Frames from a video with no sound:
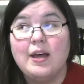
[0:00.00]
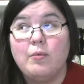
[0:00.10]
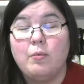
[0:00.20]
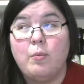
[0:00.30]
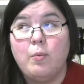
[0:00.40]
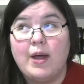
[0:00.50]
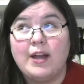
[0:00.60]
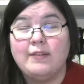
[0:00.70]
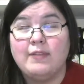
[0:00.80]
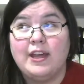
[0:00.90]

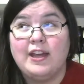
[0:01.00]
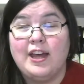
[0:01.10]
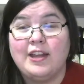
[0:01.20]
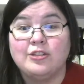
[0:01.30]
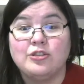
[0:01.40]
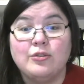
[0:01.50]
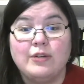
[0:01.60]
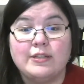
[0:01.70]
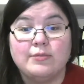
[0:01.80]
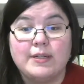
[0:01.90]
One of the other
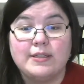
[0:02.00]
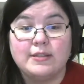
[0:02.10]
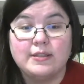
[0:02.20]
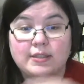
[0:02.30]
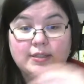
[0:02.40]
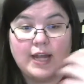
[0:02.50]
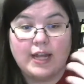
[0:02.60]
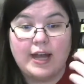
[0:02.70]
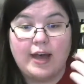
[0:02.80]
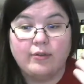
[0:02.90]
students was
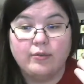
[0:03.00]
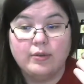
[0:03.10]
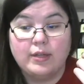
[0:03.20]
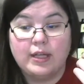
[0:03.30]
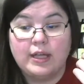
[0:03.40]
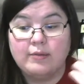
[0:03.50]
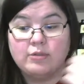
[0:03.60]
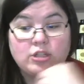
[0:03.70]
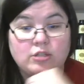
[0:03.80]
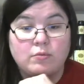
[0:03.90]
saying how he
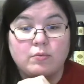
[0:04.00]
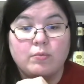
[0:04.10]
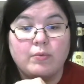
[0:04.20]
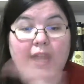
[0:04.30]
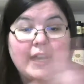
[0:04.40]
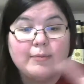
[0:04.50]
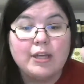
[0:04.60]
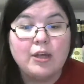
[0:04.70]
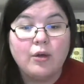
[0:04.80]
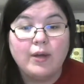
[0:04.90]
was just
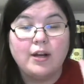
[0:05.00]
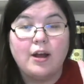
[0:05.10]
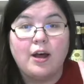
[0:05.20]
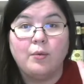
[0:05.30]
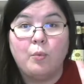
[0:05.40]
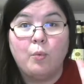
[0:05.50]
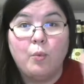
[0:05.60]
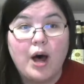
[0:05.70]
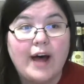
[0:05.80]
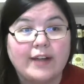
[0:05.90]
randomly going on
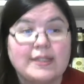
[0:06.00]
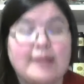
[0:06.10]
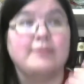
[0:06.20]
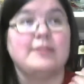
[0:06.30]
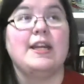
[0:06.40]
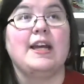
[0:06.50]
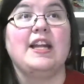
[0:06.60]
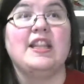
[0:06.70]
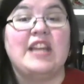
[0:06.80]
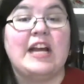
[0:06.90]
walks, and I was
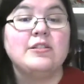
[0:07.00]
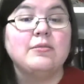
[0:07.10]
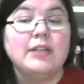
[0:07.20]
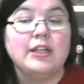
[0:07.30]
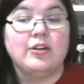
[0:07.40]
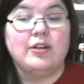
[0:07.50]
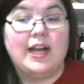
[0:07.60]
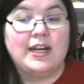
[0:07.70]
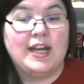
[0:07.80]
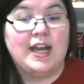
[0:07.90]
thinking, that's a really good
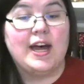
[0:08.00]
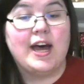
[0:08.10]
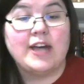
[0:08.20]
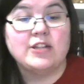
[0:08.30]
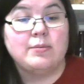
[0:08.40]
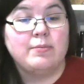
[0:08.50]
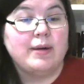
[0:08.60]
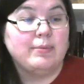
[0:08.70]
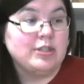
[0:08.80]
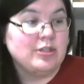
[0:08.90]
idea. I should
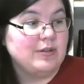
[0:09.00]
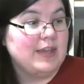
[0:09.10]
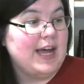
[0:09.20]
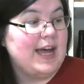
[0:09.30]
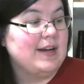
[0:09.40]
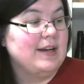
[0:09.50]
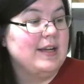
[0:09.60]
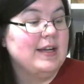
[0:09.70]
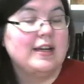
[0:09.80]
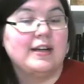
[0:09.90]
probably do that
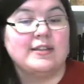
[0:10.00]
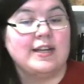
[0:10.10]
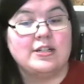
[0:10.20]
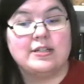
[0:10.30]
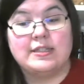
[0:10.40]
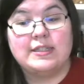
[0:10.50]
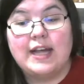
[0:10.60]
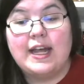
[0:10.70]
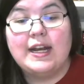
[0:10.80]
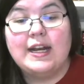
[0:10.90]
because I just
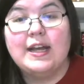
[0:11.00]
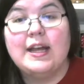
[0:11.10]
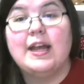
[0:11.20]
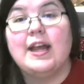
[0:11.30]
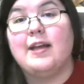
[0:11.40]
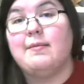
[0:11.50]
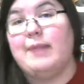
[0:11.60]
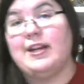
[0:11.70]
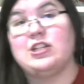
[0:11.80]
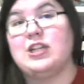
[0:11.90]
sit in
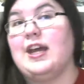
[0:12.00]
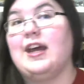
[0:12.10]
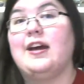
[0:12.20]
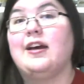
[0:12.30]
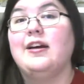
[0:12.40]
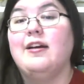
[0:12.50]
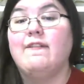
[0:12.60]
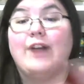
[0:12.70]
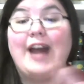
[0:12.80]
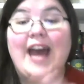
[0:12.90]
my chair
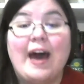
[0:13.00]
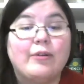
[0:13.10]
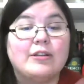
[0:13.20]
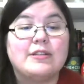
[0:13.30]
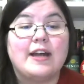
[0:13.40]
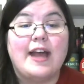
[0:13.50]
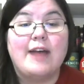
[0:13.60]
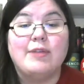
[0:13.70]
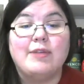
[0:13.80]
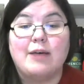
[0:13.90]
for hours on
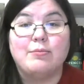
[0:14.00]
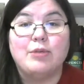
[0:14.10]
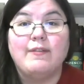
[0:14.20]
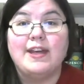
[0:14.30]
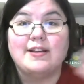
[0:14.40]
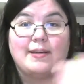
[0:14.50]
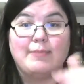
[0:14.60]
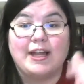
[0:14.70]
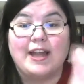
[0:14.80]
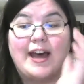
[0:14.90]
end without moving because I'm
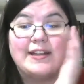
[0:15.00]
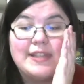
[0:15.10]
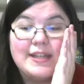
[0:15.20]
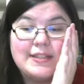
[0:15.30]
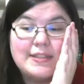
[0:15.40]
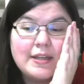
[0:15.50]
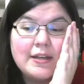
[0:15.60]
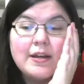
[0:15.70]
in classes.